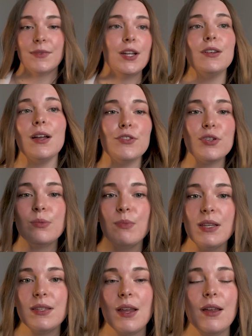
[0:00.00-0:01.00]
They're not just
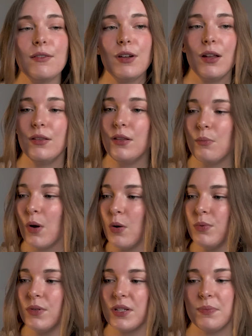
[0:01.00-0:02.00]
missing on the
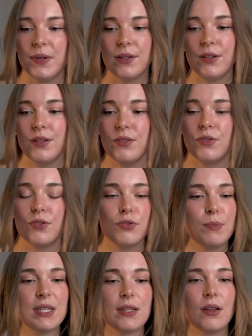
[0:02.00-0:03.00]
mobile experience or
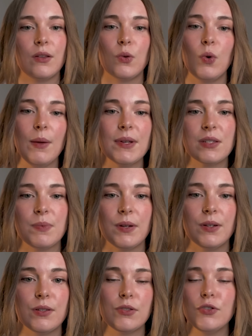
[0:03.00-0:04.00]
they're missing on the web
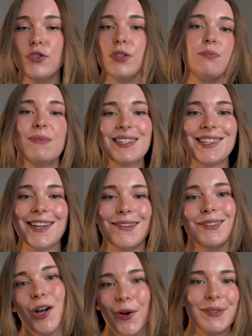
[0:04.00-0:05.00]
experience, they're just
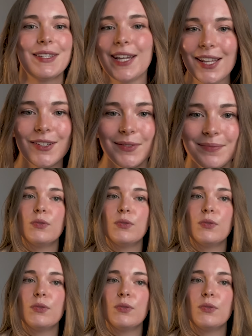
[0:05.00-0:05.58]
missing altogether.